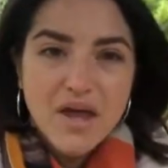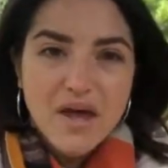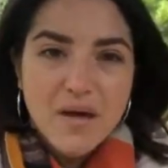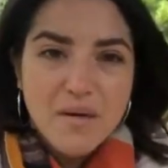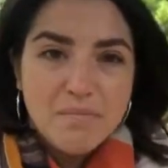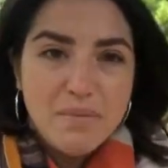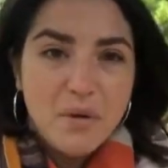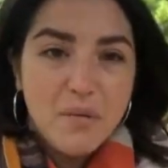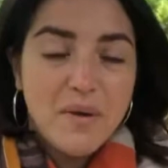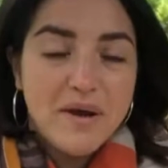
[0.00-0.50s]

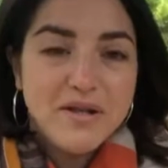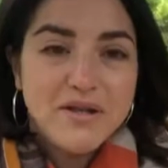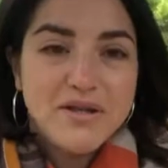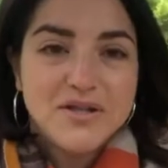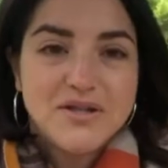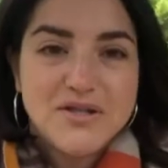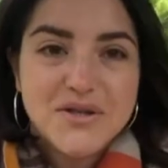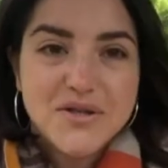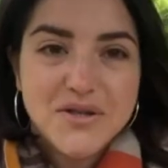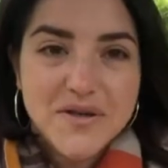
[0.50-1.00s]
But when you
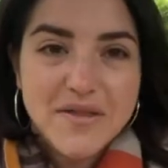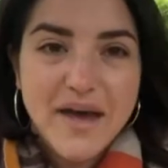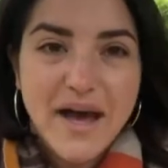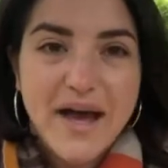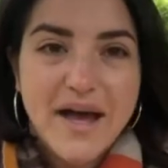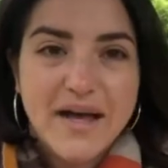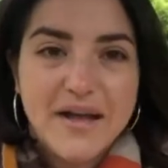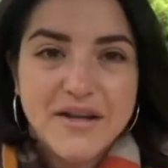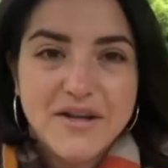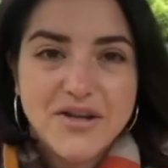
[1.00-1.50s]
do
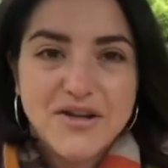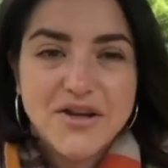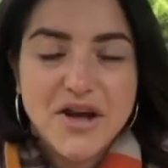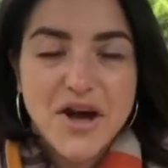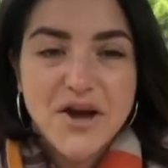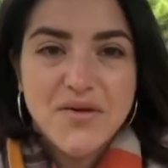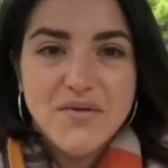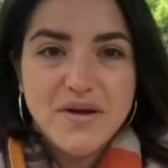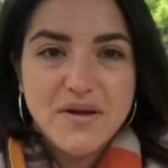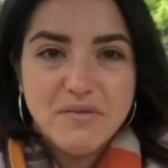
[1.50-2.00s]
that,
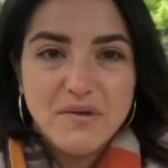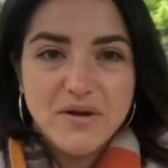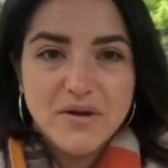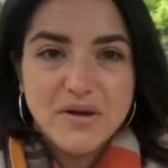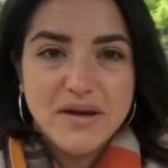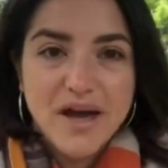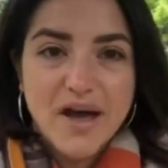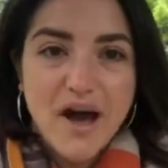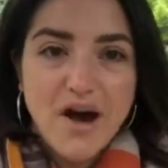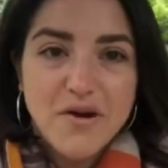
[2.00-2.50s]
and when you
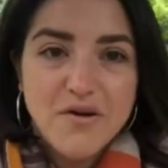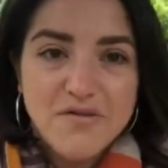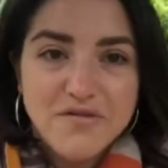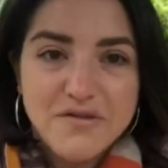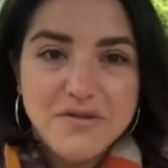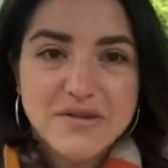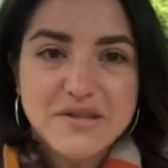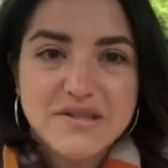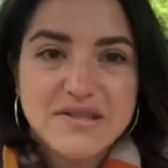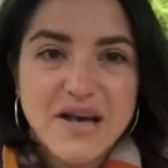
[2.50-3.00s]
get over
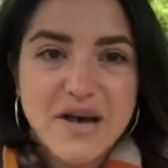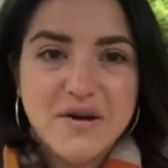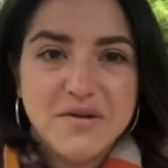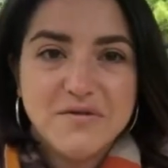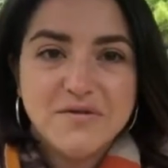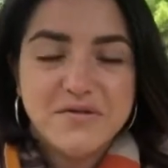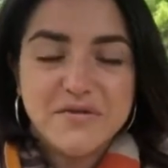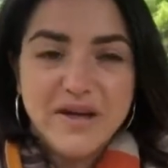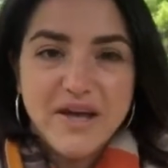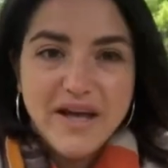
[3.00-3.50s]

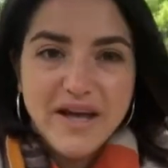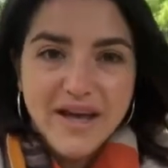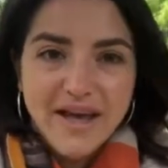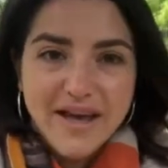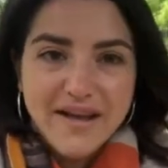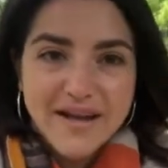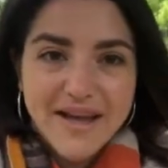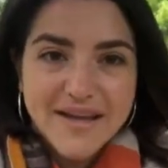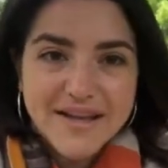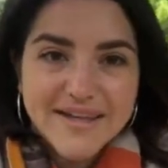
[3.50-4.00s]
yourself
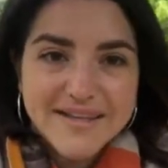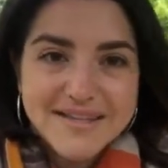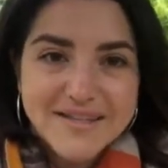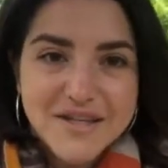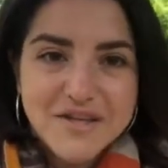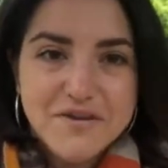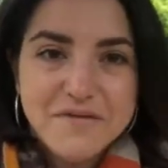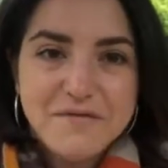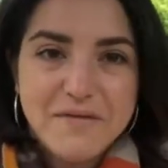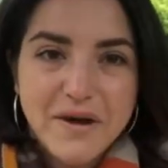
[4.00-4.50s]
and
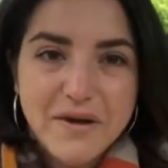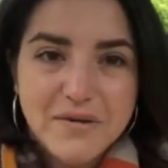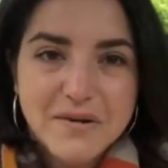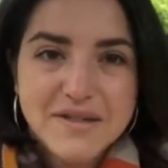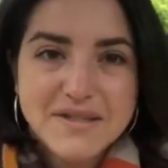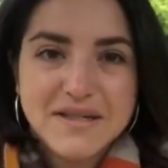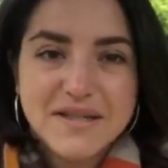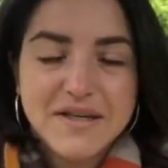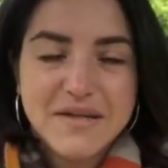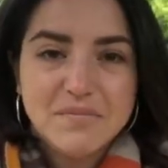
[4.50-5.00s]
continue
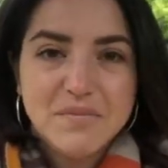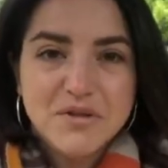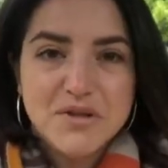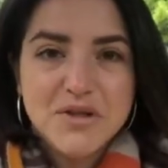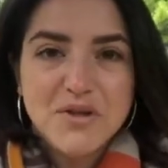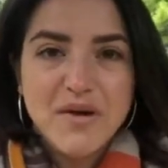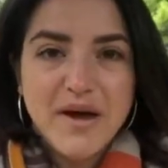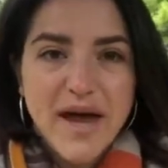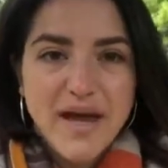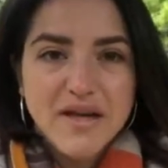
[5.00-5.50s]
focusing and putting
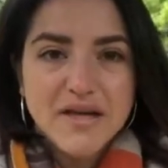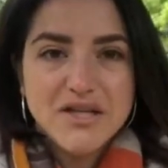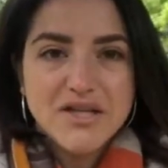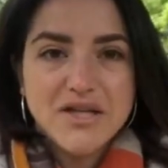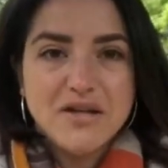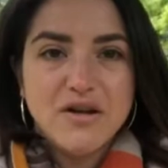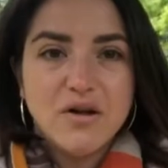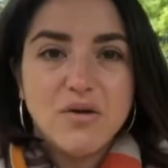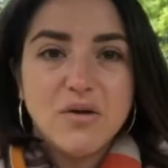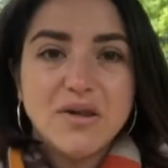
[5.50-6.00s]
your energy
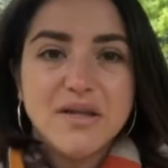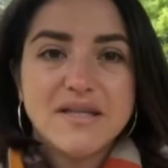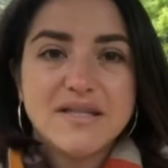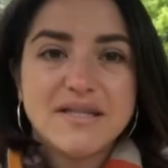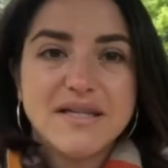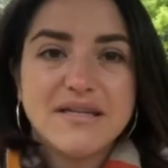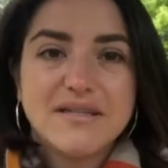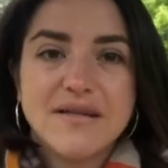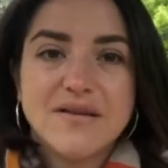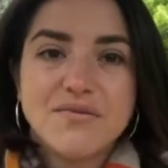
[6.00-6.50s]
in all these
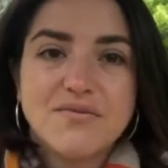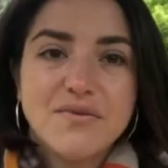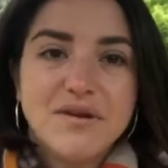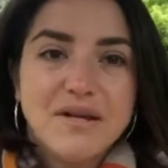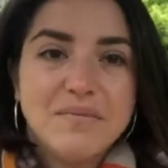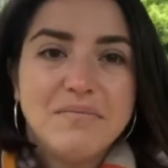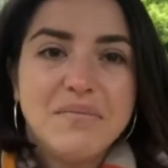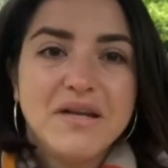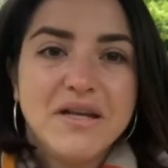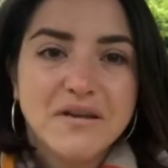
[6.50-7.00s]
things that are really
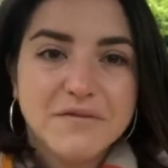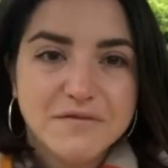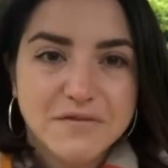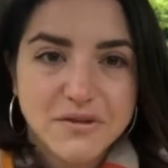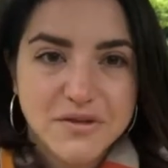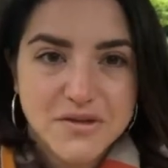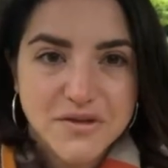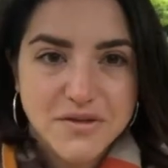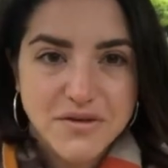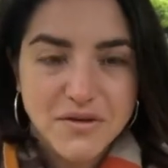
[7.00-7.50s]
meaningful
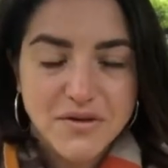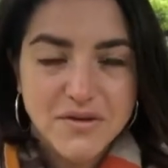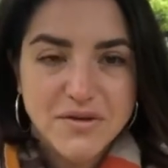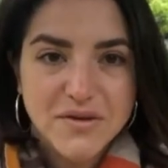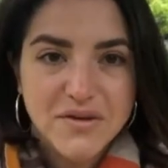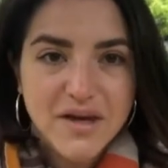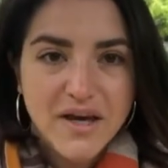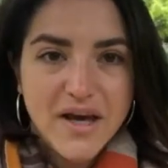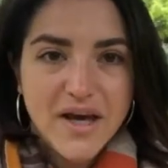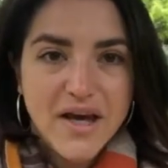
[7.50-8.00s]
to you
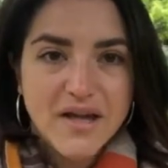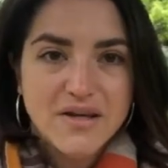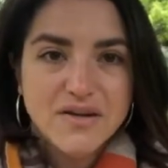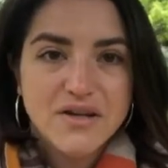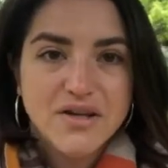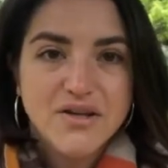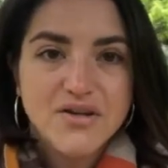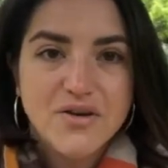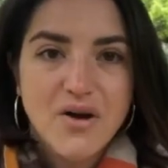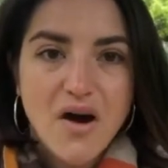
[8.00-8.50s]
and are
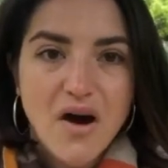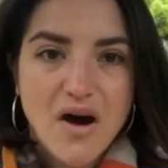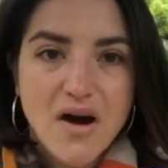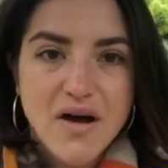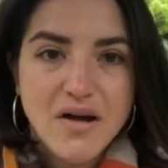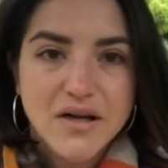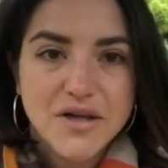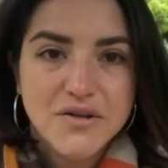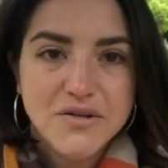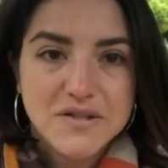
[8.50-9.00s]
in your
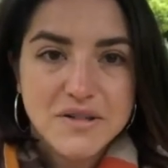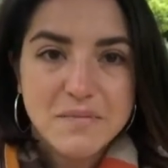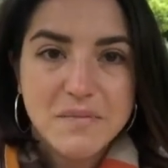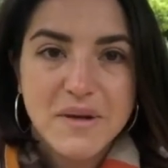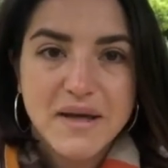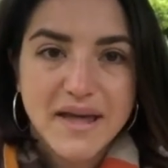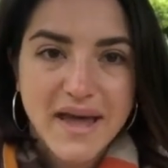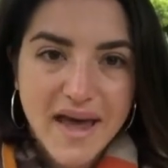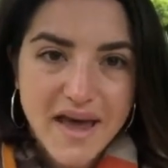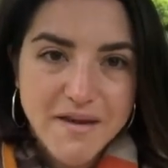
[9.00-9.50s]
heart, and you
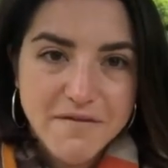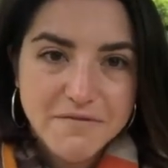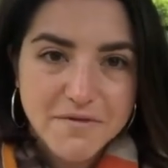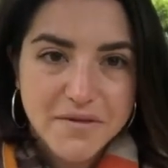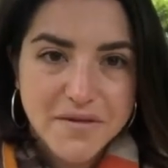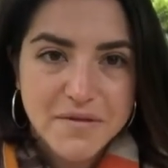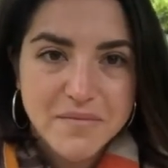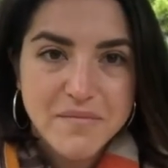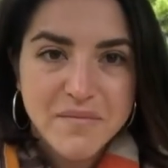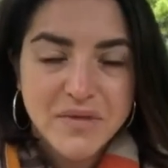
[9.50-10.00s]
deeply care for
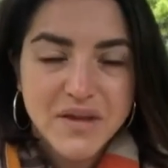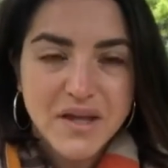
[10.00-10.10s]
them,